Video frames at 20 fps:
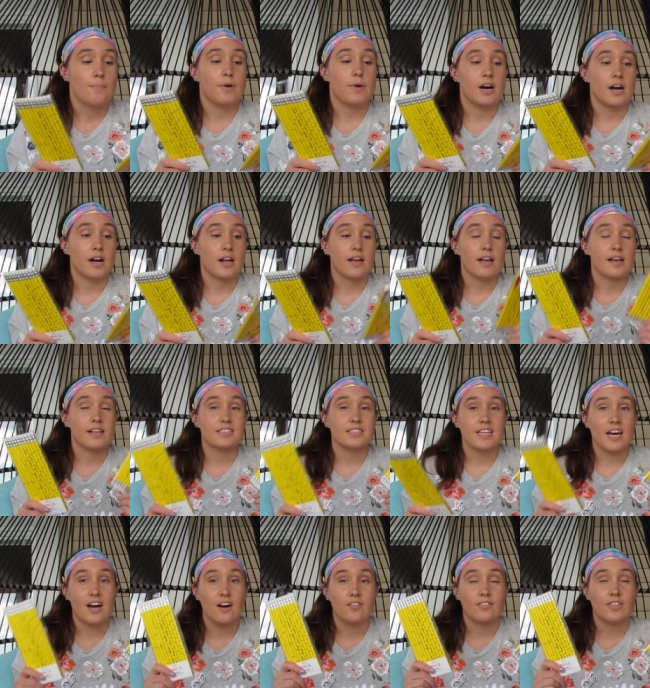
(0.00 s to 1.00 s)
but
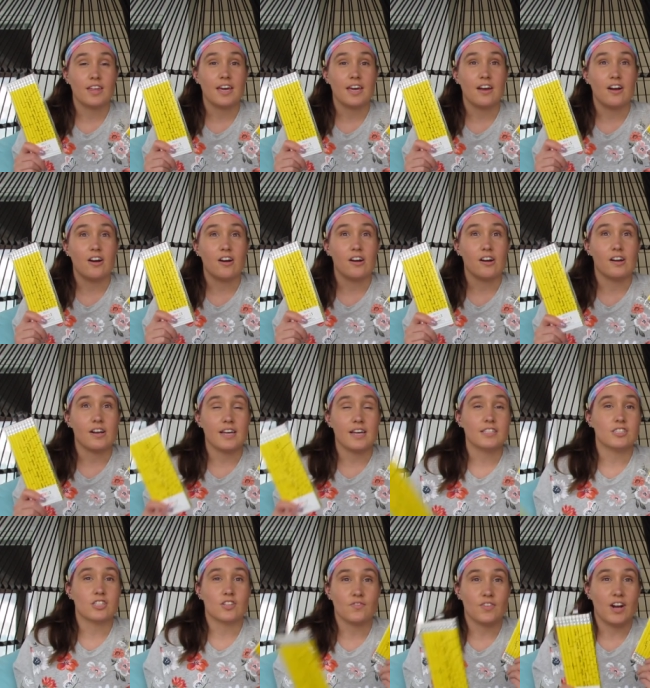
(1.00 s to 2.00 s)
until they are
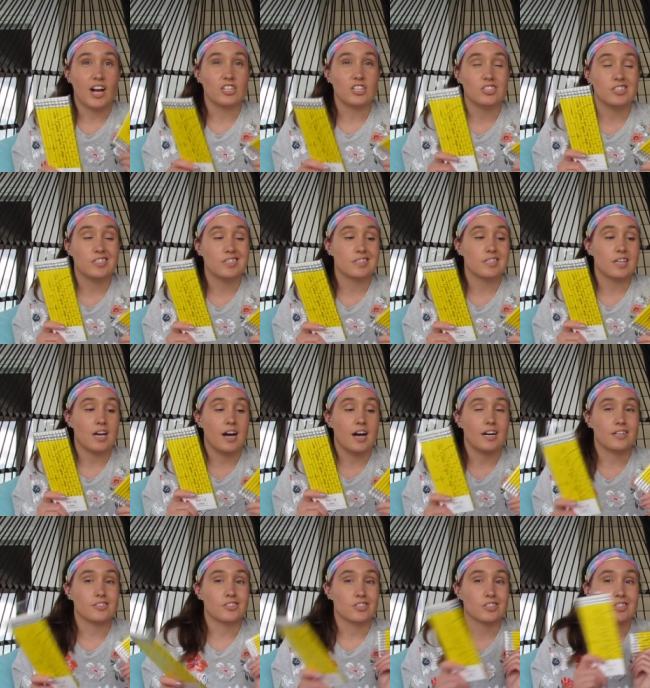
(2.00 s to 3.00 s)
into the fractions,
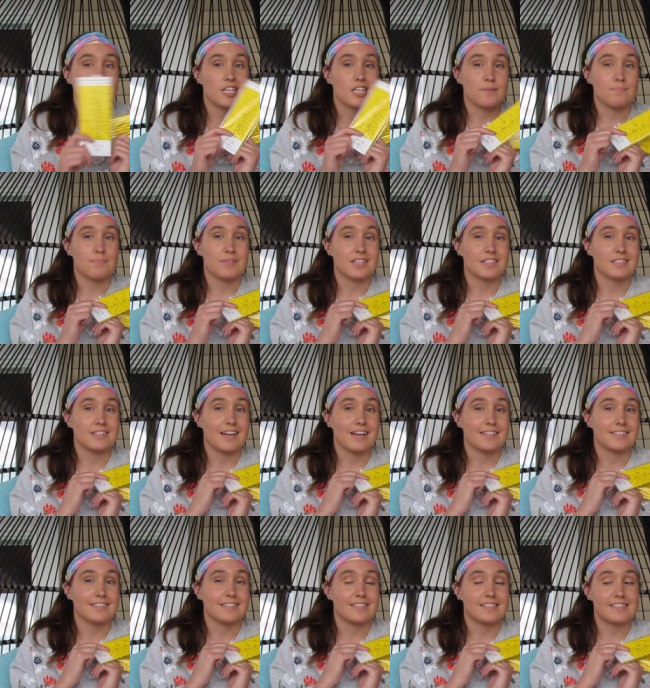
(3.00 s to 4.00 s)
I'll just keep these
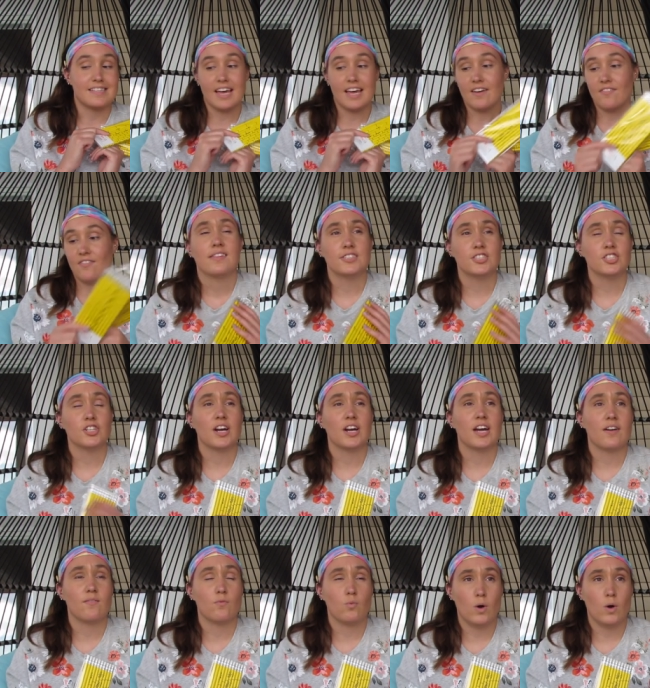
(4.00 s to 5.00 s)
nice and safe. This year I
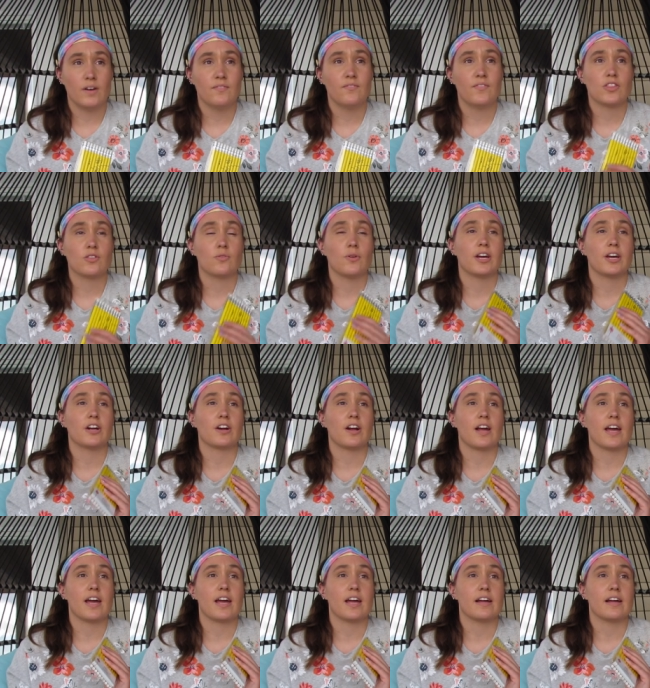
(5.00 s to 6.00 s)
have 1 5th grader
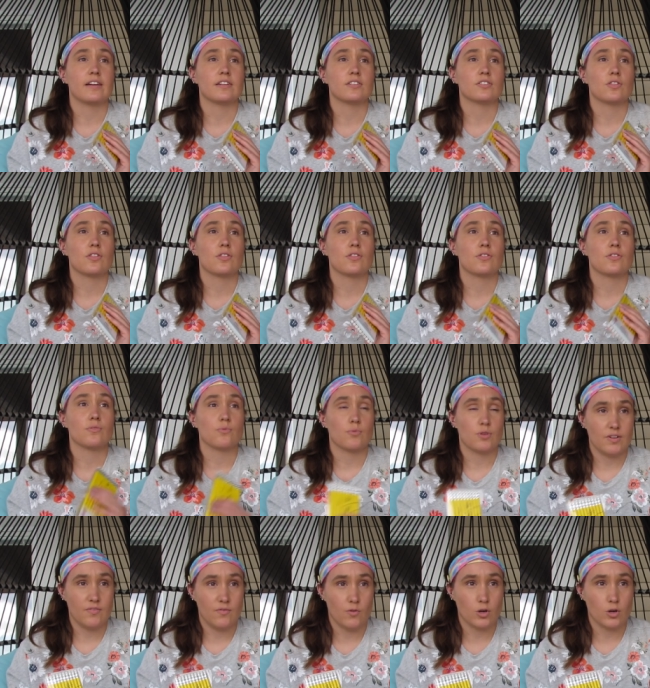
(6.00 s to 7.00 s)
and
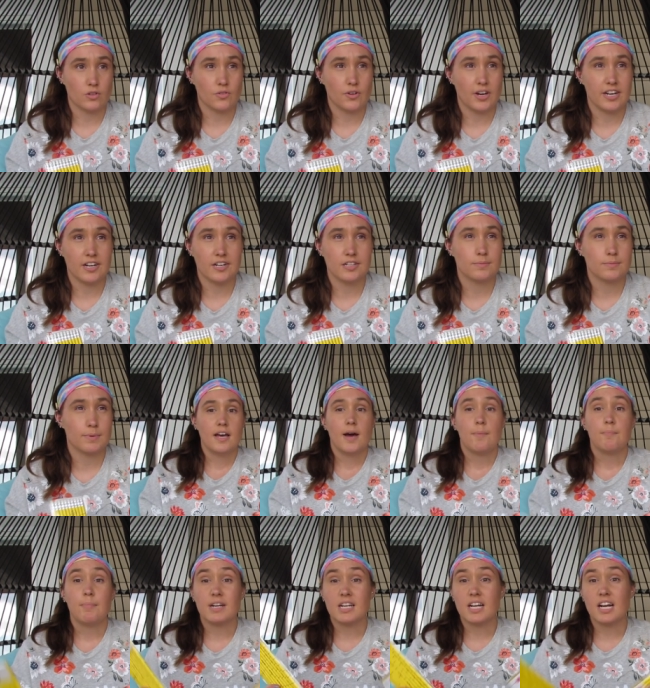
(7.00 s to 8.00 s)
three fourth graders, but
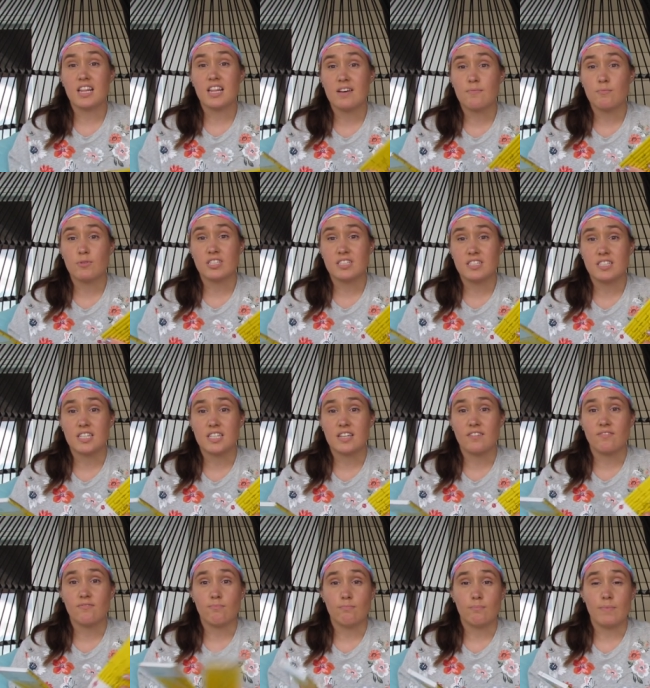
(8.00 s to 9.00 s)
none of them
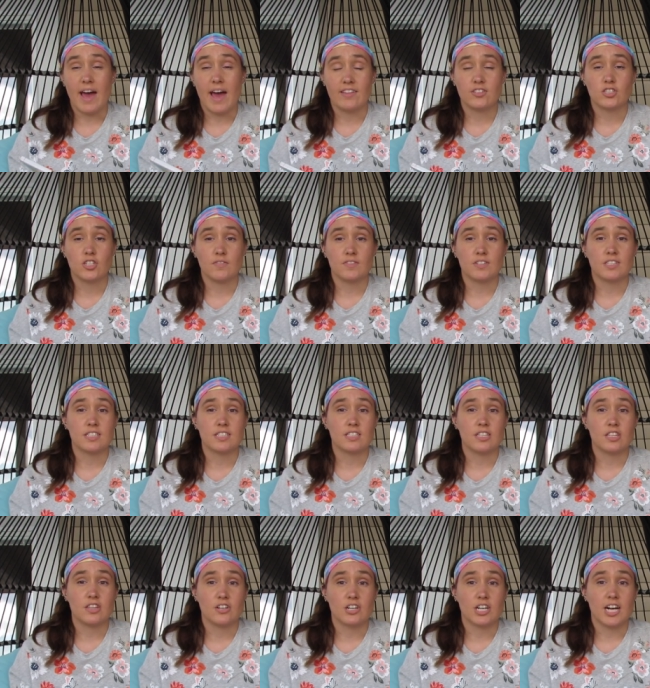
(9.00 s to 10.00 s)
receive math services
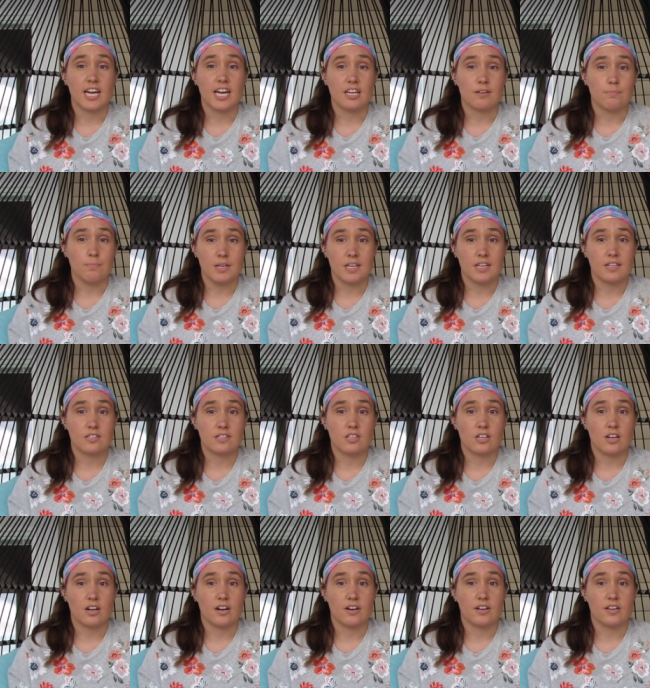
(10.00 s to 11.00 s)
in their IEPs.
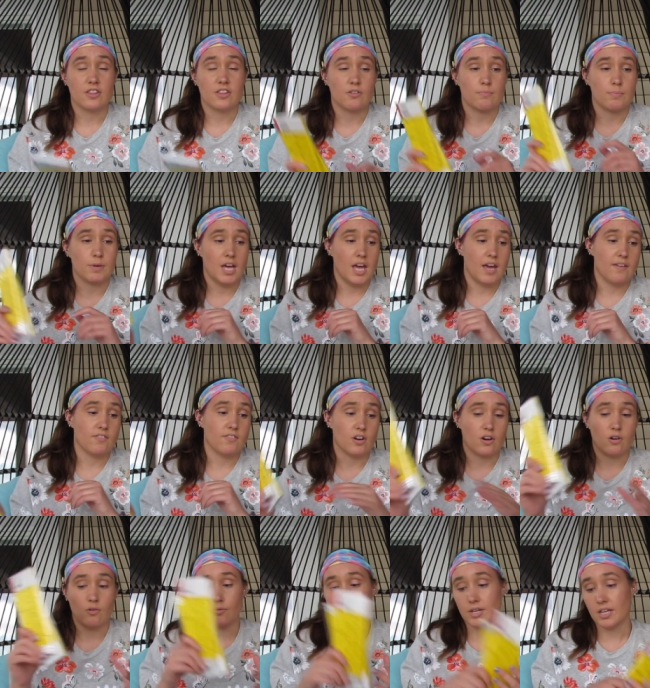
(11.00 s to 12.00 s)
They're either
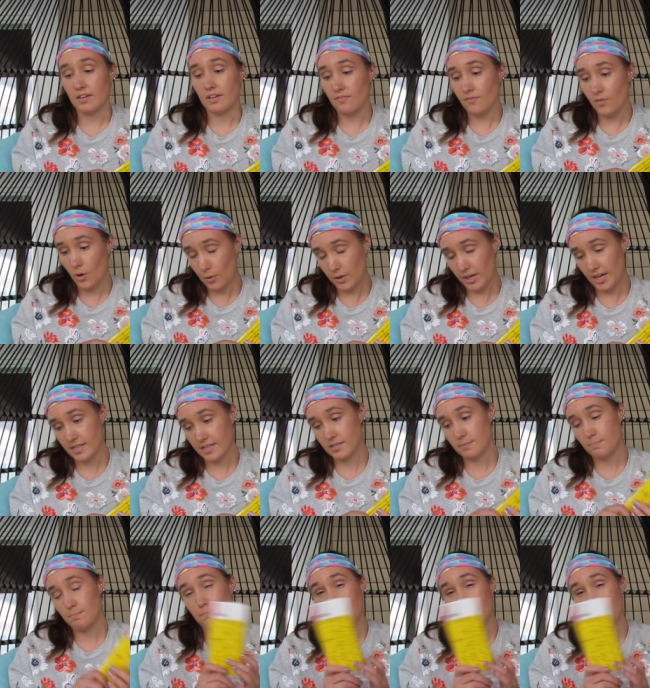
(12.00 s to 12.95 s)
behavior or reading focused.